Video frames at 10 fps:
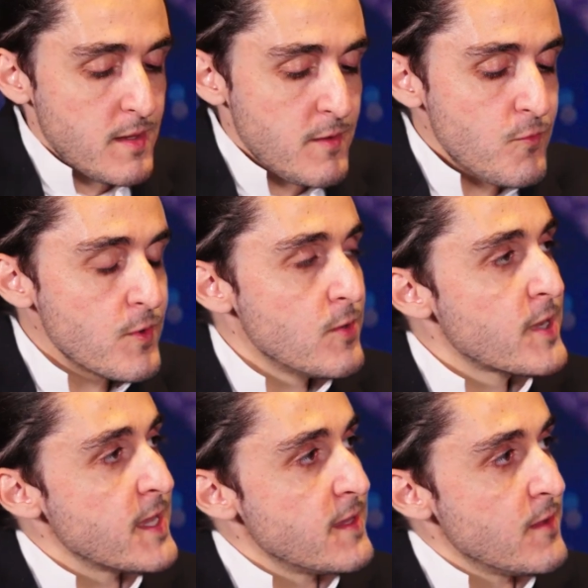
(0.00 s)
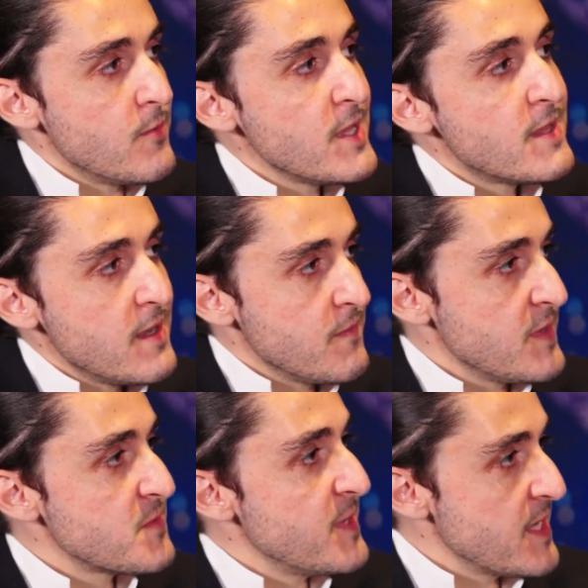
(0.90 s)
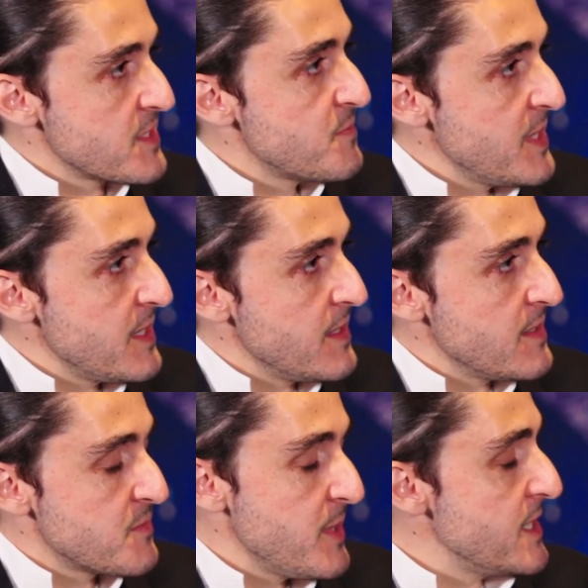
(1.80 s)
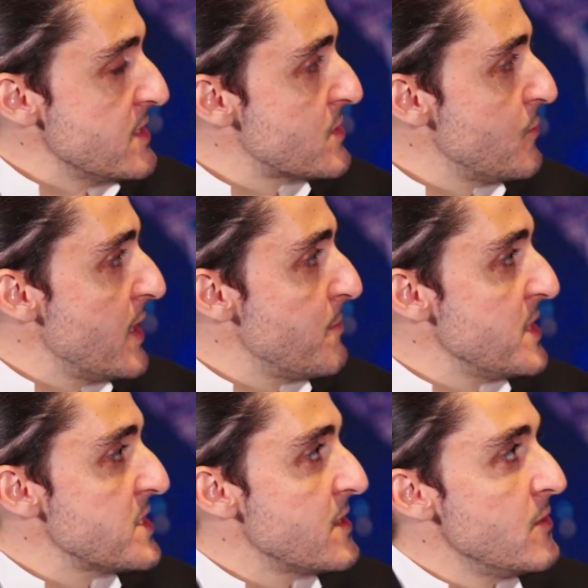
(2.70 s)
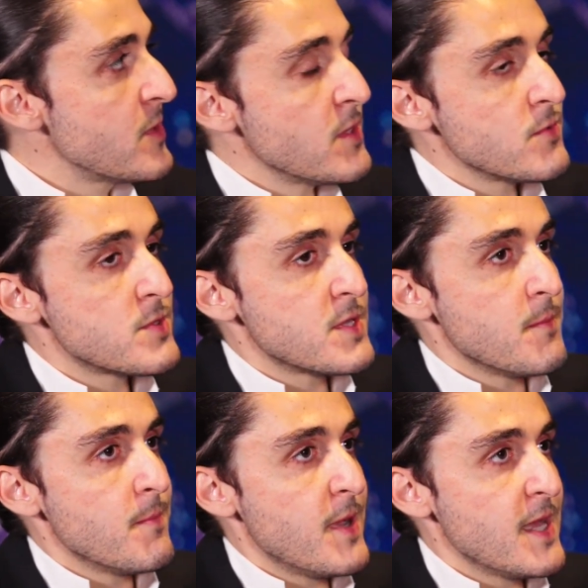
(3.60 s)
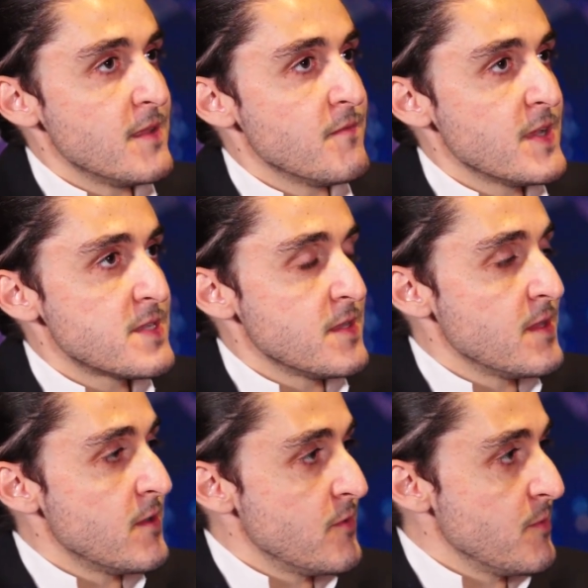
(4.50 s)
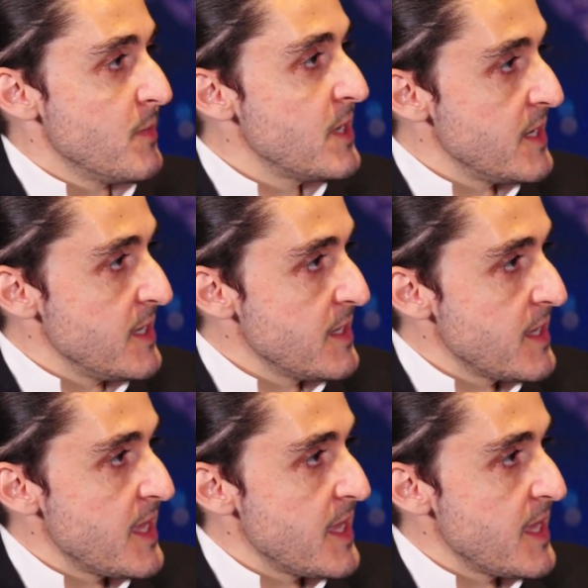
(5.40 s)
If we look at the retail investment space, we are basically looking to somebody investing their own money,